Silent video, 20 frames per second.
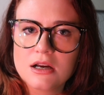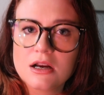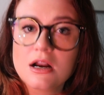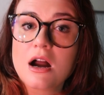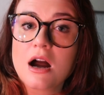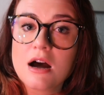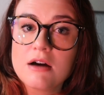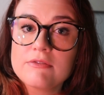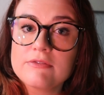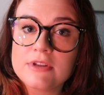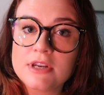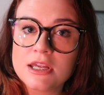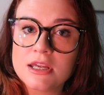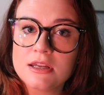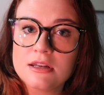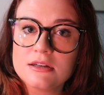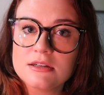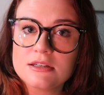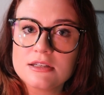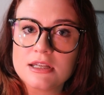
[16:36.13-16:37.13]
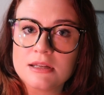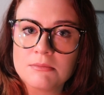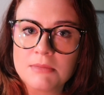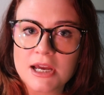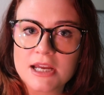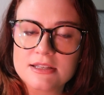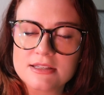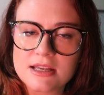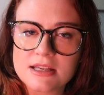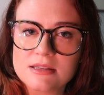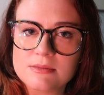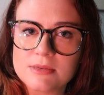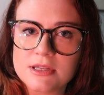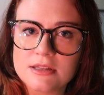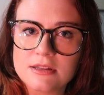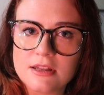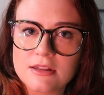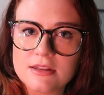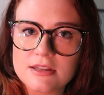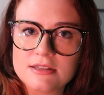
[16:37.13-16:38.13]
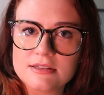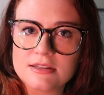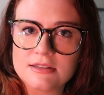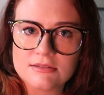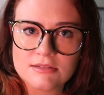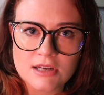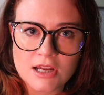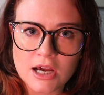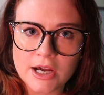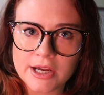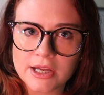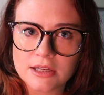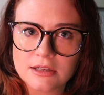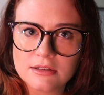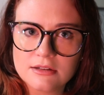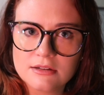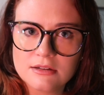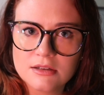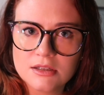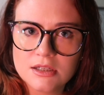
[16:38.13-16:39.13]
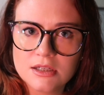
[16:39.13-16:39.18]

confident in my assessment that this is not